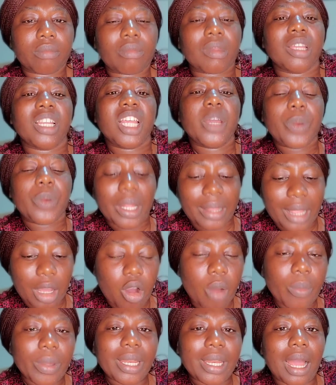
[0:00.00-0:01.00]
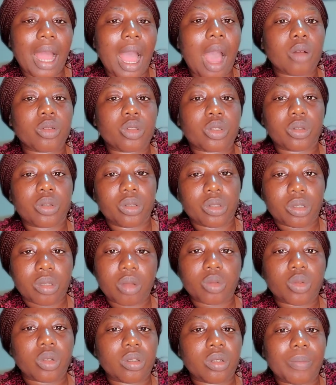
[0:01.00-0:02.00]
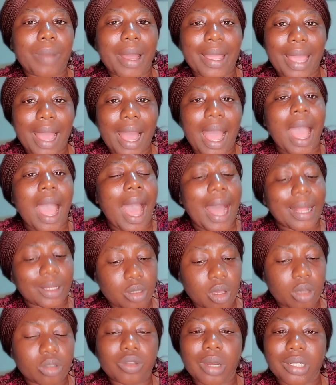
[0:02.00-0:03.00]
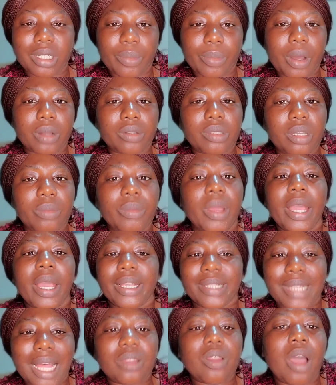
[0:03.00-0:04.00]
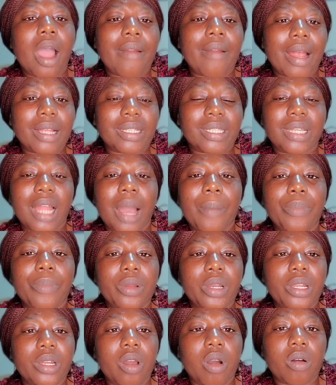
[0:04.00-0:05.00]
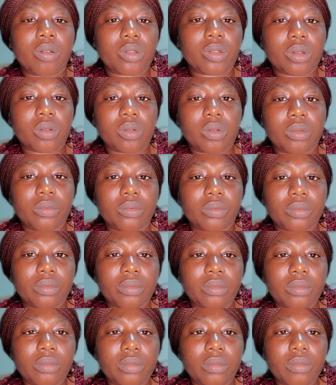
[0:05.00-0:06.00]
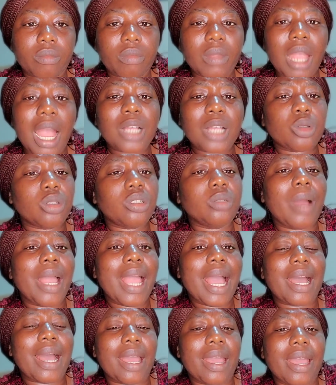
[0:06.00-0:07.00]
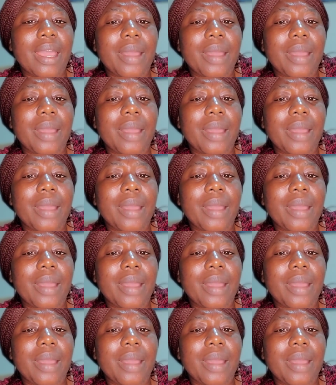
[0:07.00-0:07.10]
The people that are coming out to insult Wodemaya and talk trash about him, is that not harassing and bullying also? As Wodemaya